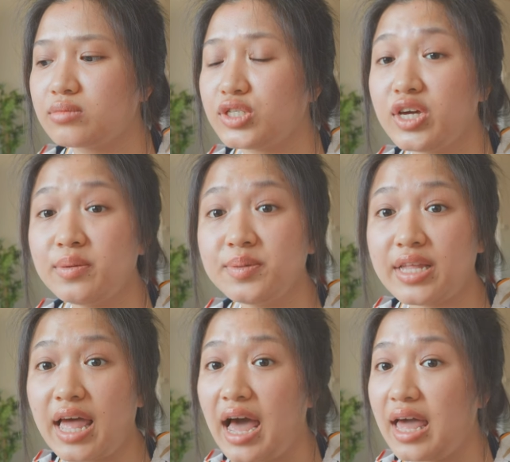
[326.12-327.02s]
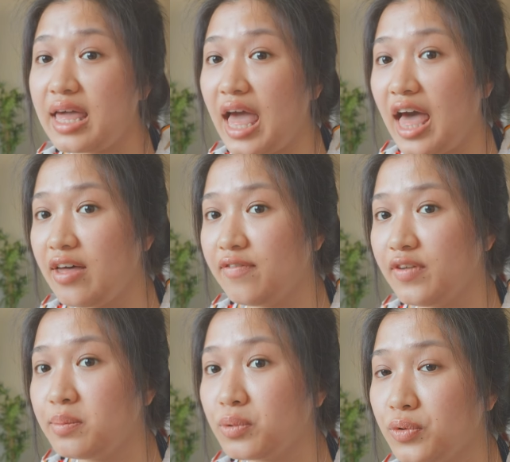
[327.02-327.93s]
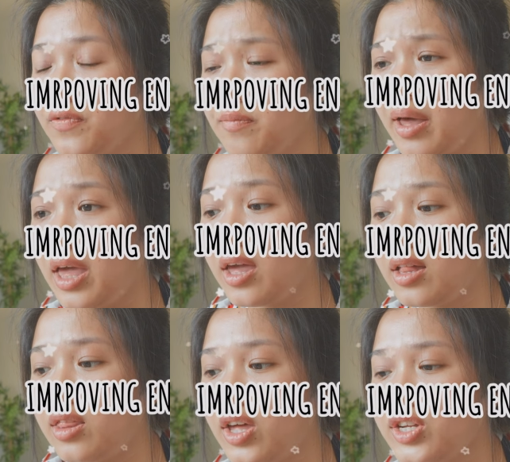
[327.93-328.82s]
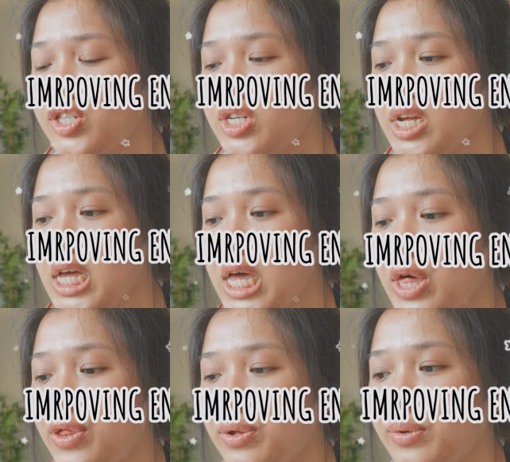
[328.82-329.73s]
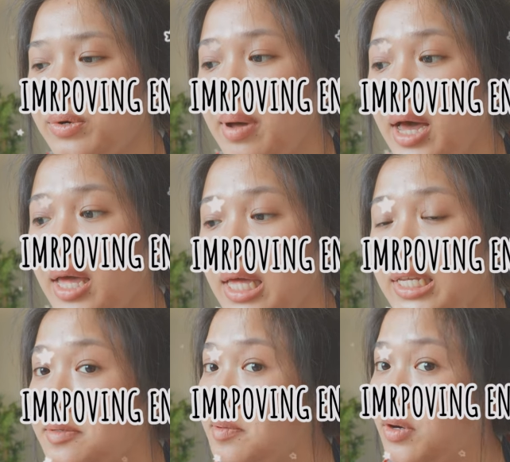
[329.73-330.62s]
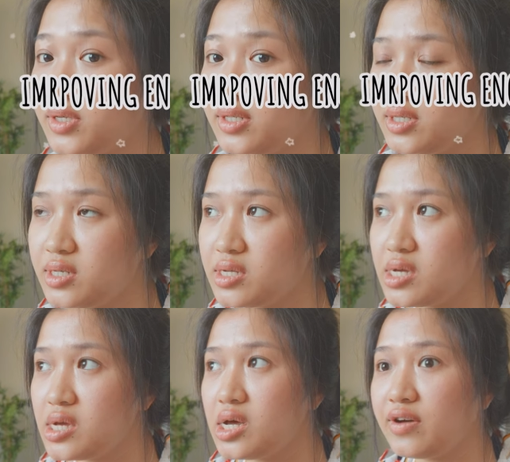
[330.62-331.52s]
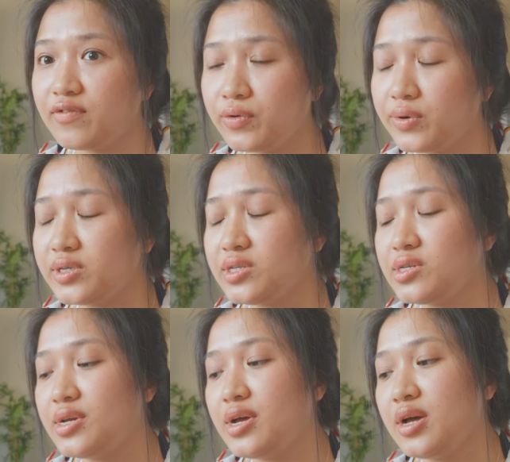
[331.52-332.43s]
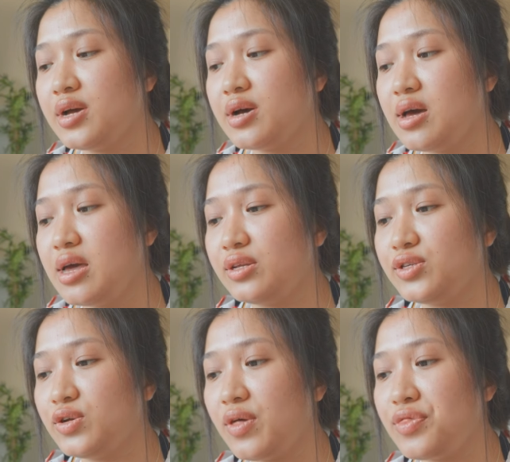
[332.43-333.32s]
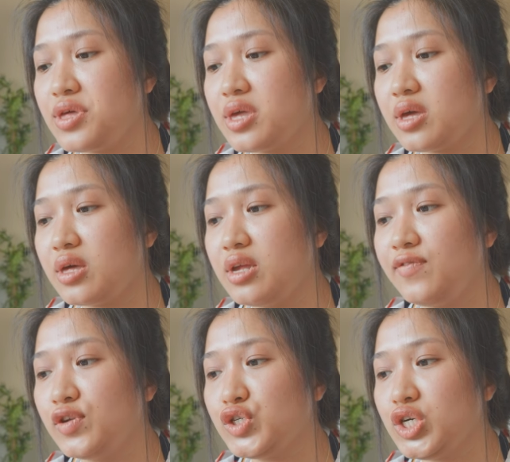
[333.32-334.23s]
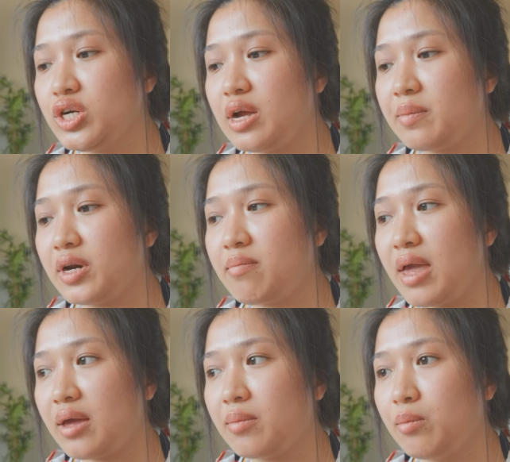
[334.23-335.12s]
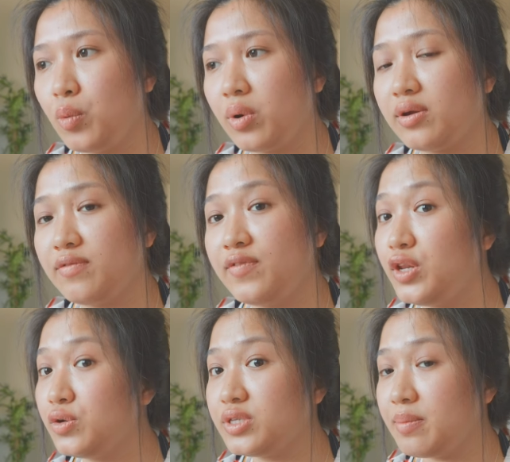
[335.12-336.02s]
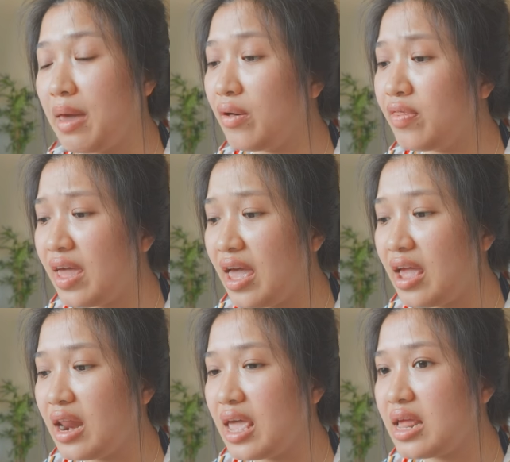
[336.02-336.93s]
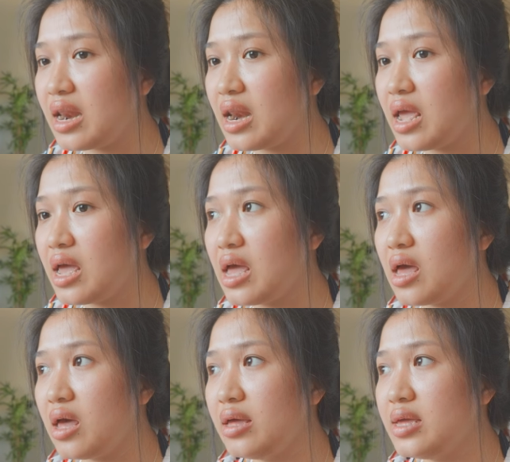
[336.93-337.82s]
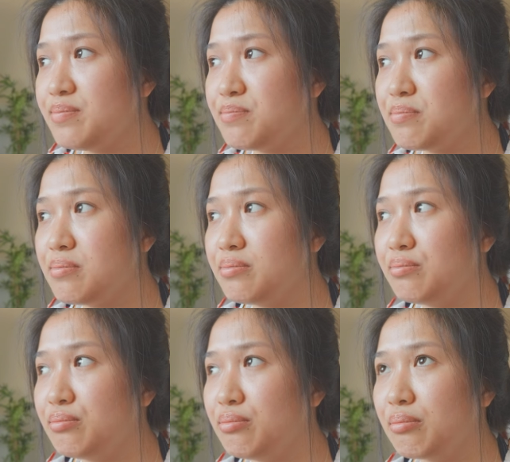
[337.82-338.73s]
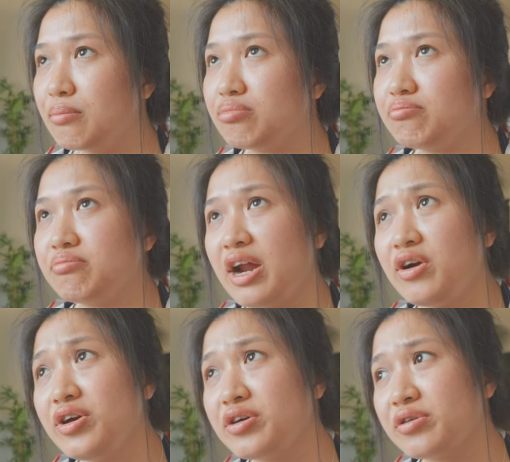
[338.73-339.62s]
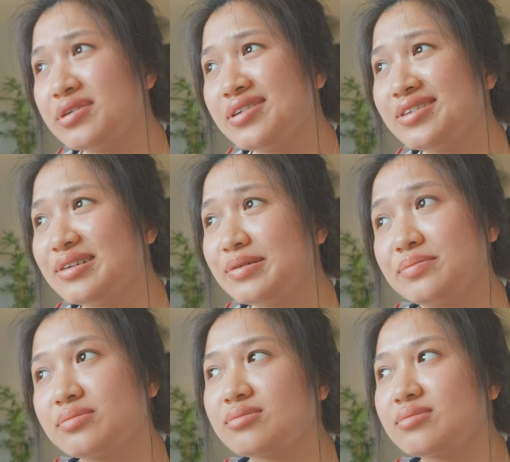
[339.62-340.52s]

tips that I have improved my English through my experience, of course. And so I think in future I'm gonna make more videos about that, and it I don't know. Uh,